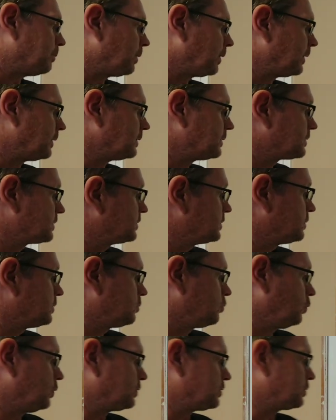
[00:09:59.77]
plates,
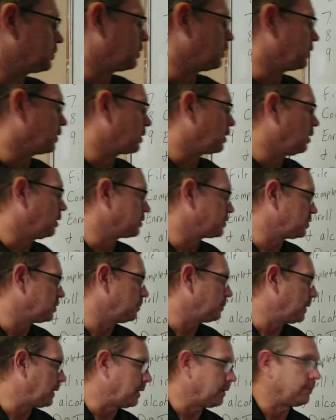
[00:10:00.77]
which are going to cost you
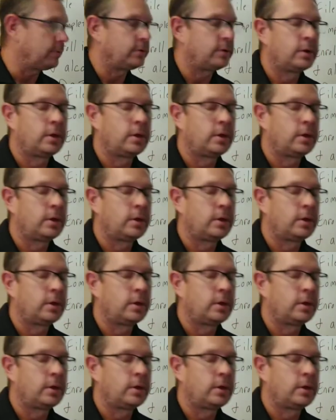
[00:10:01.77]
about